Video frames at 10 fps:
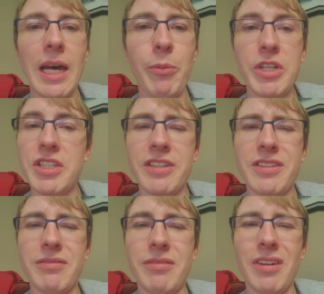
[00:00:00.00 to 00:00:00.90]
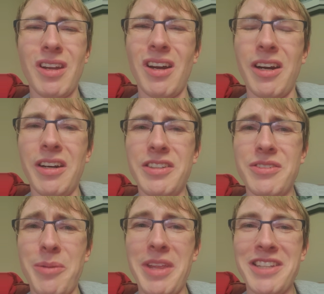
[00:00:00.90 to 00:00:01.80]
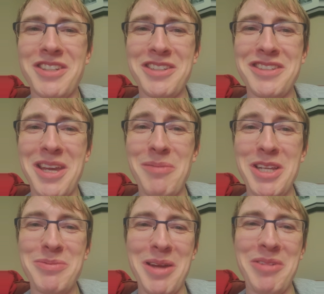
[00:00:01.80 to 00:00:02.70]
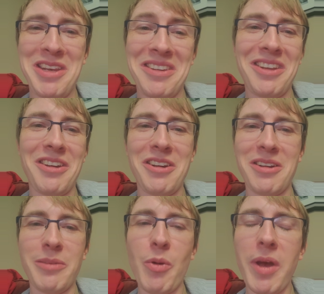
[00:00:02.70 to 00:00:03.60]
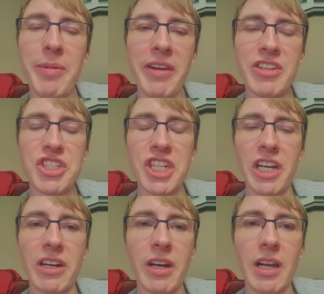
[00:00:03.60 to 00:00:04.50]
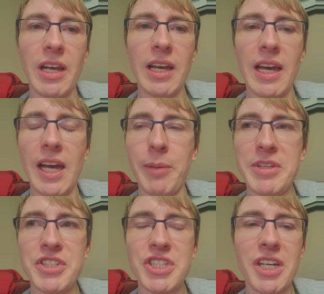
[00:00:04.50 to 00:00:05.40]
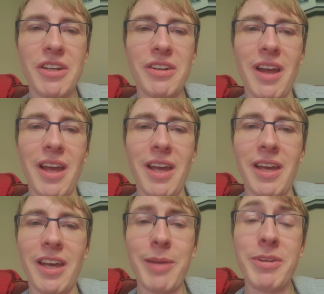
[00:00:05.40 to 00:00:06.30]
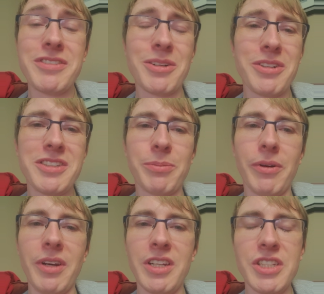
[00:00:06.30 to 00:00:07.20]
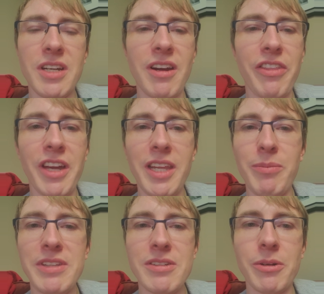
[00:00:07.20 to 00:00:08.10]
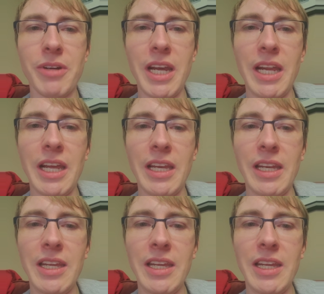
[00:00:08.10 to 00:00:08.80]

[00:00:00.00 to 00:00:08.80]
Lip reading: which isn't hard. So I mean, that's not saying much, but I mean, you'd be way better than Scheer. As Scheer, I've been so disappointed in Scheer. I thought he'd be so great, and